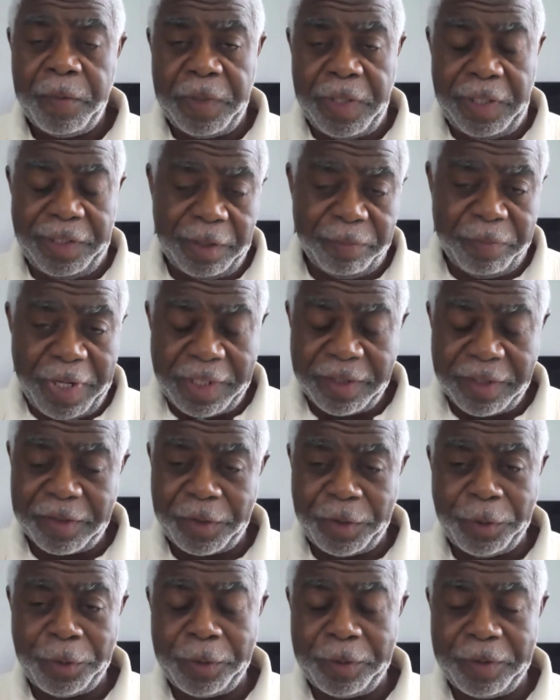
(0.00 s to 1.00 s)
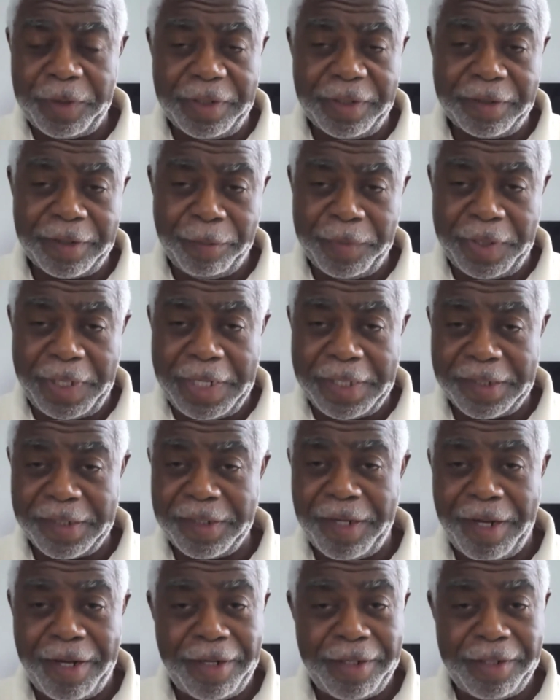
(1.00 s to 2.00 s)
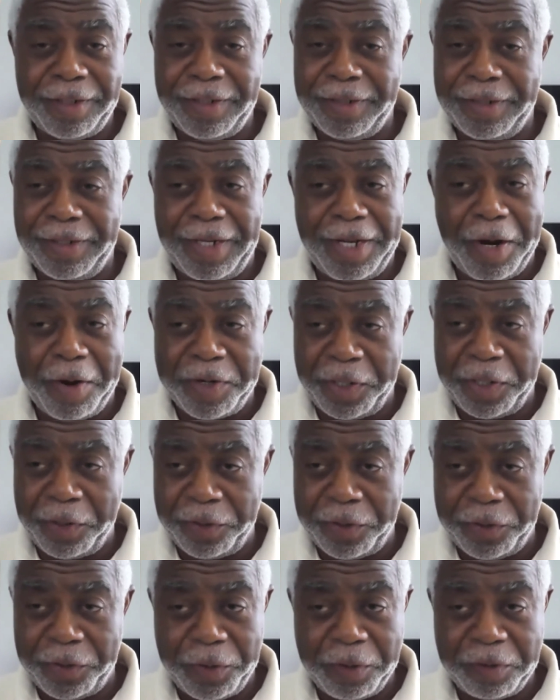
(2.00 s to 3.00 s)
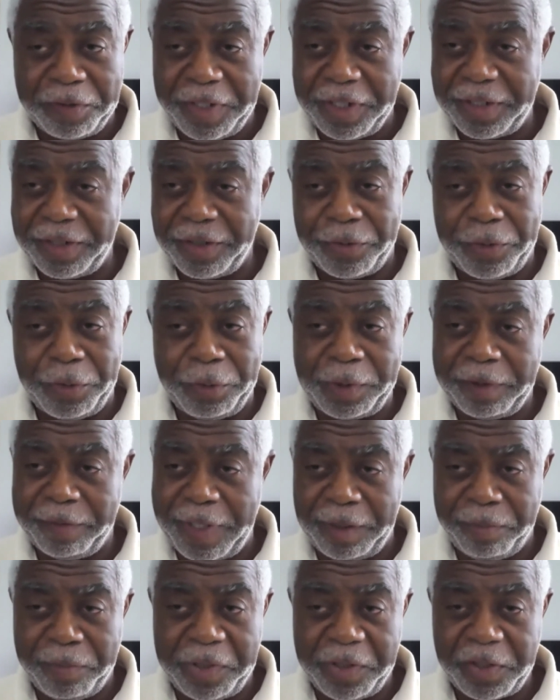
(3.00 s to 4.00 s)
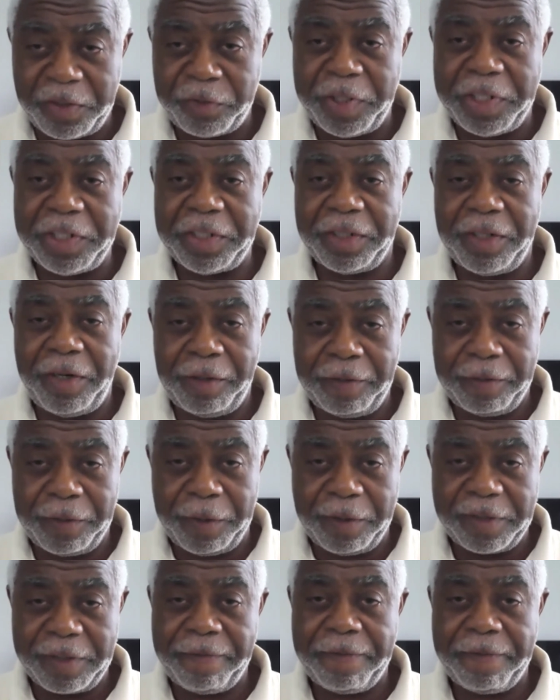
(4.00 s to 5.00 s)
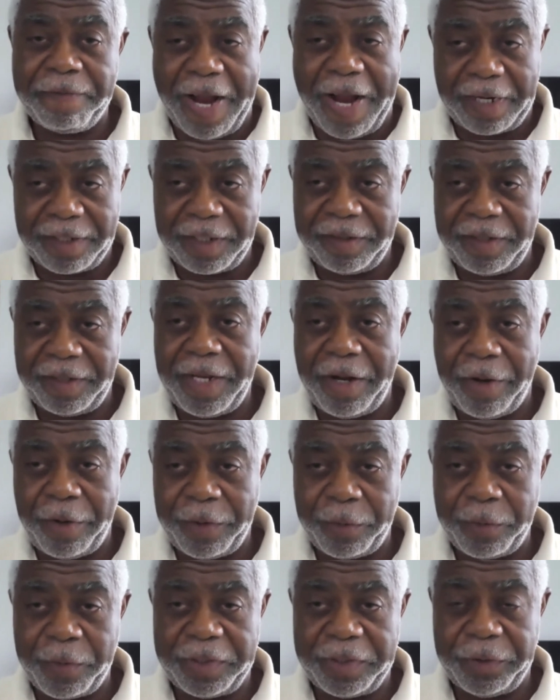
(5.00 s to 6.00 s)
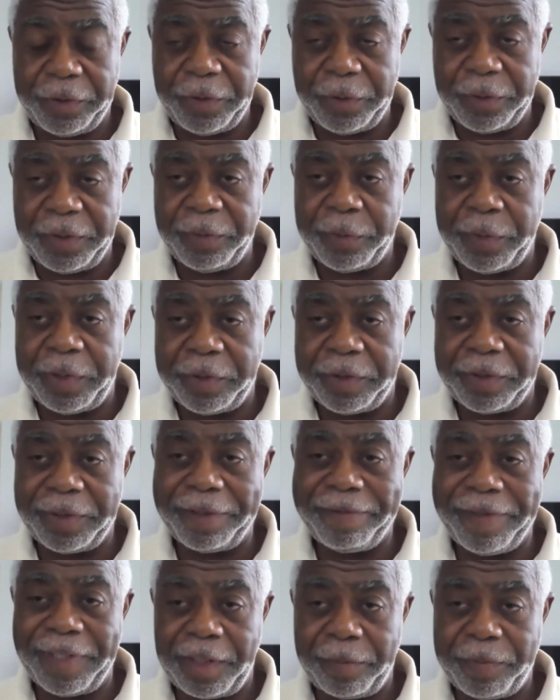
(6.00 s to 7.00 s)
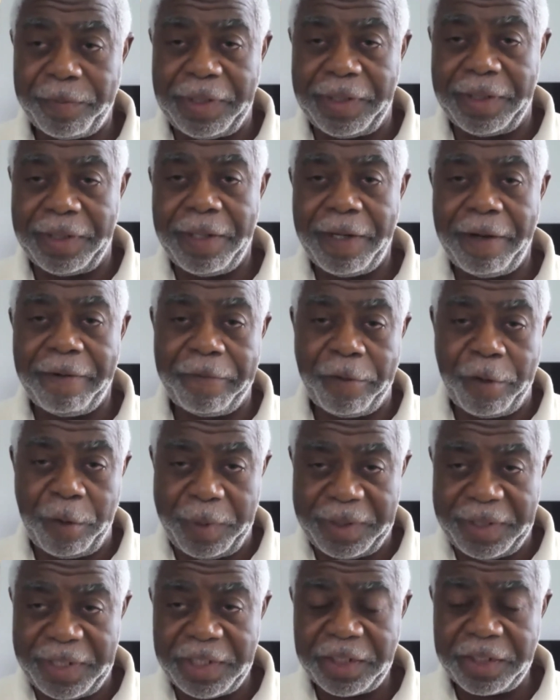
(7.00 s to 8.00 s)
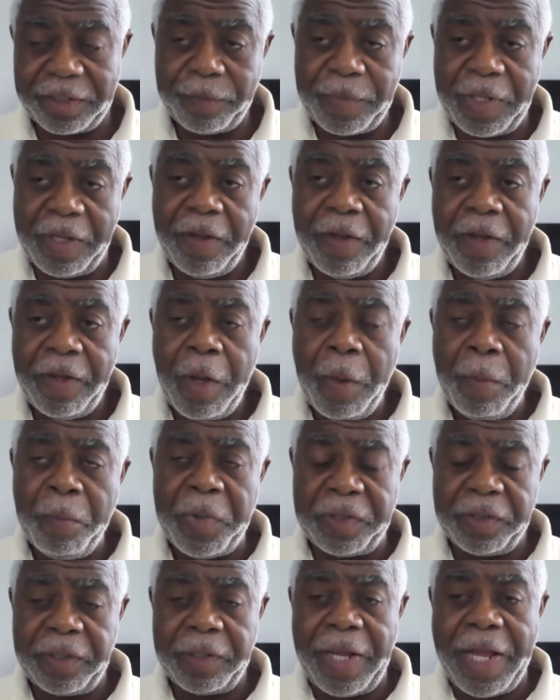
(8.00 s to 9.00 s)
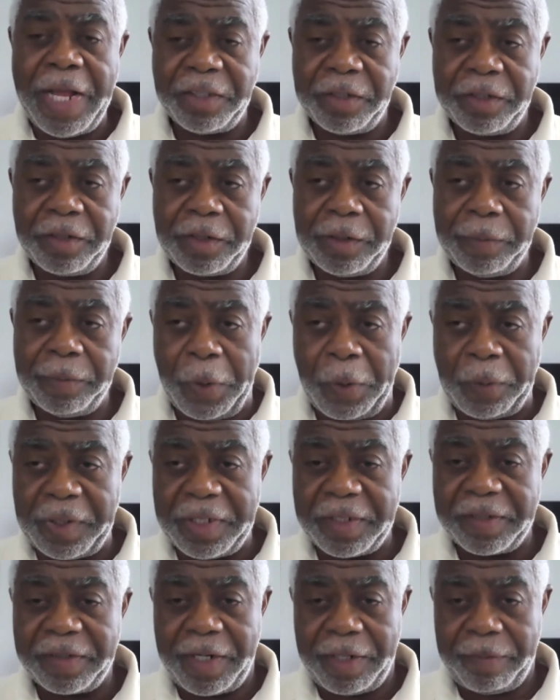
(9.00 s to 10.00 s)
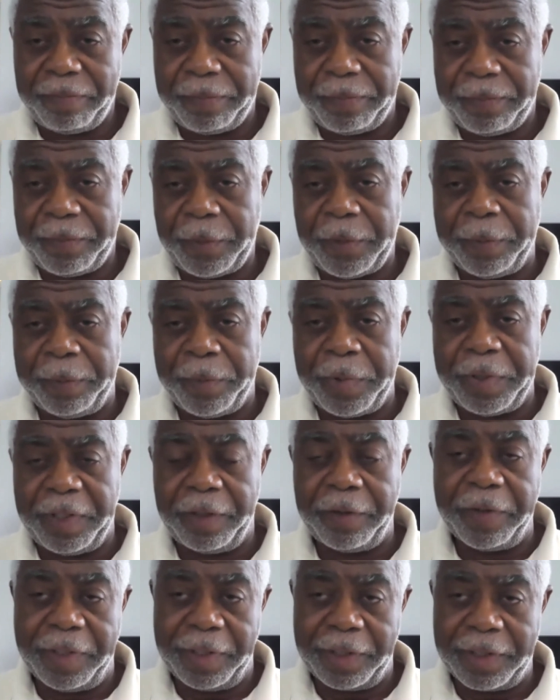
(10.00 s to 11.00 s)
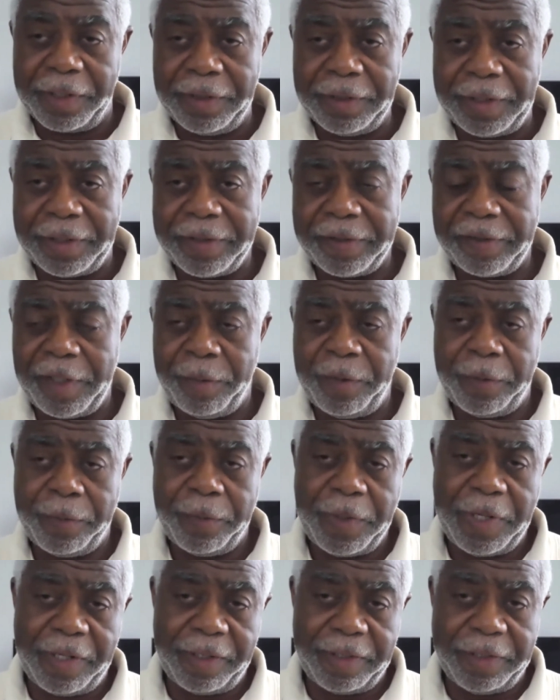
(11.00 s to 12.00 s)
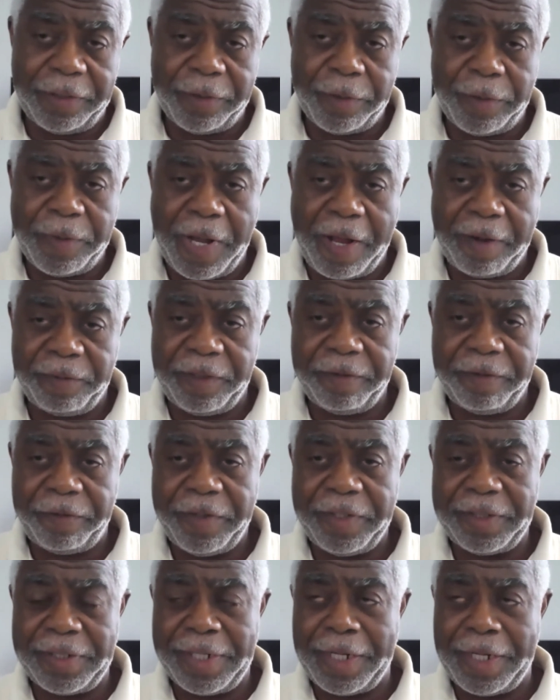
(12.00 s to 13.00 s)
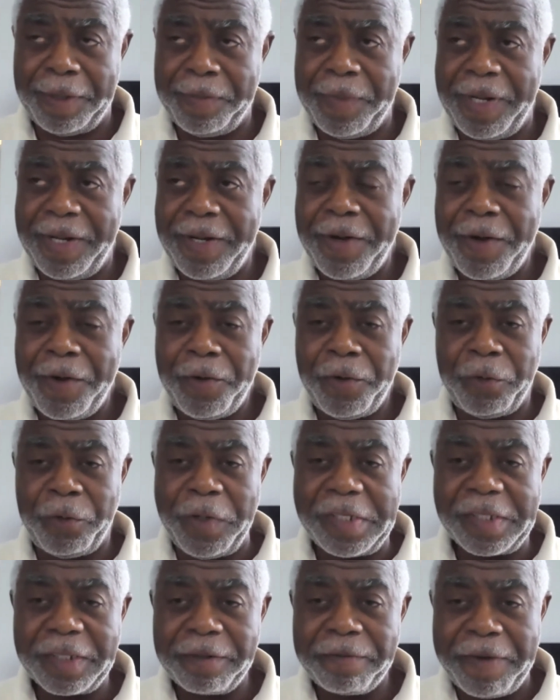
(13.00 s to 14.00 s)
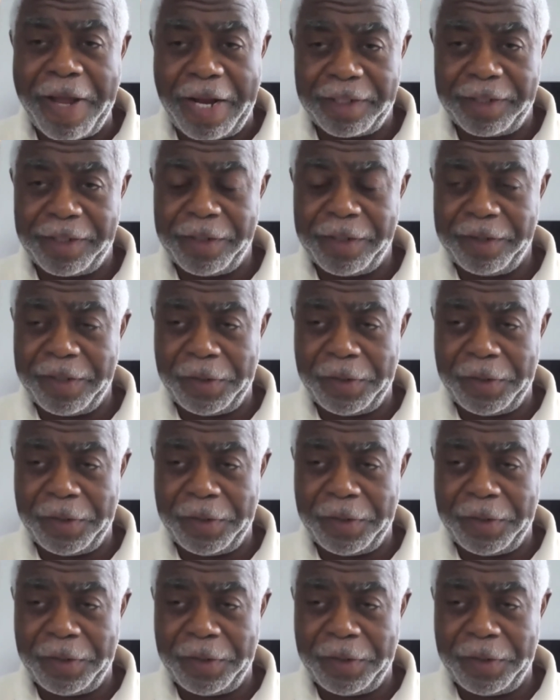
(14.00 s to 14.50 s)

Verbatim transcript: And it depends too, in some cases, on how you're going to use it, the route of administration. All of those are factors in how what you're doing when you're developing a formulation. But the actual components are pretty critical, and some are, are you know have different um, risk factors